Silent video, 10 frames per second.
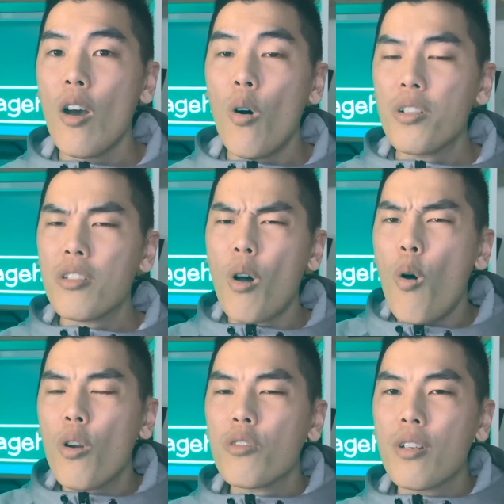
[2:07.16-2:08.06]
or just
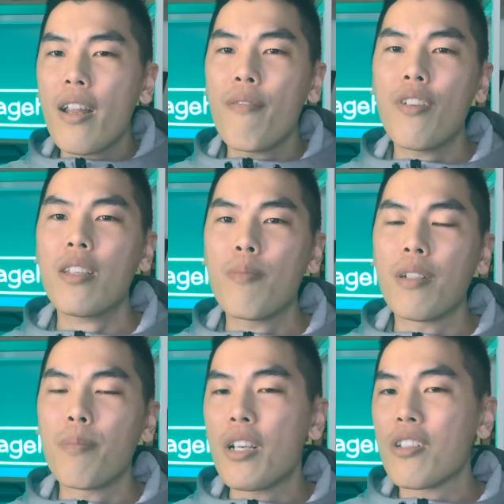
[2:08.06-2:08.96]
hold on to the
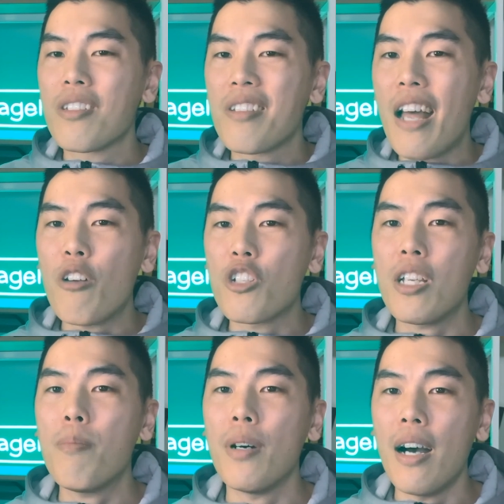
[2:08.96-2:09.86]
investment because it's now
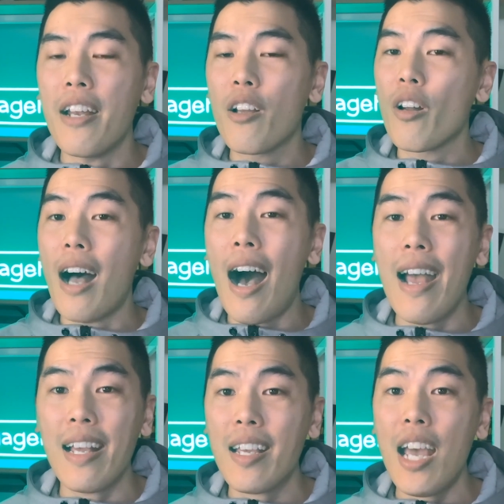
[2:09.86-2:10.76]
cheaper and they got a
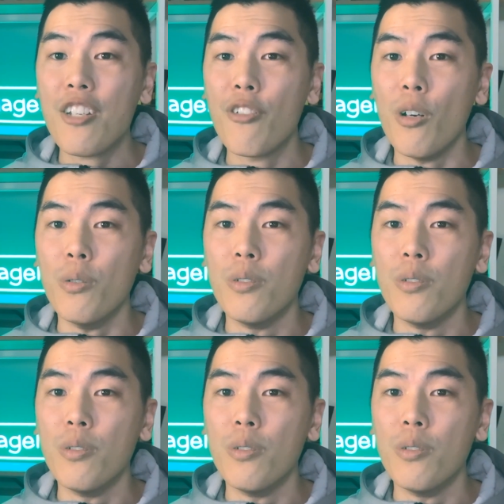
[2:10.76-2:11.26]
higher cash flow.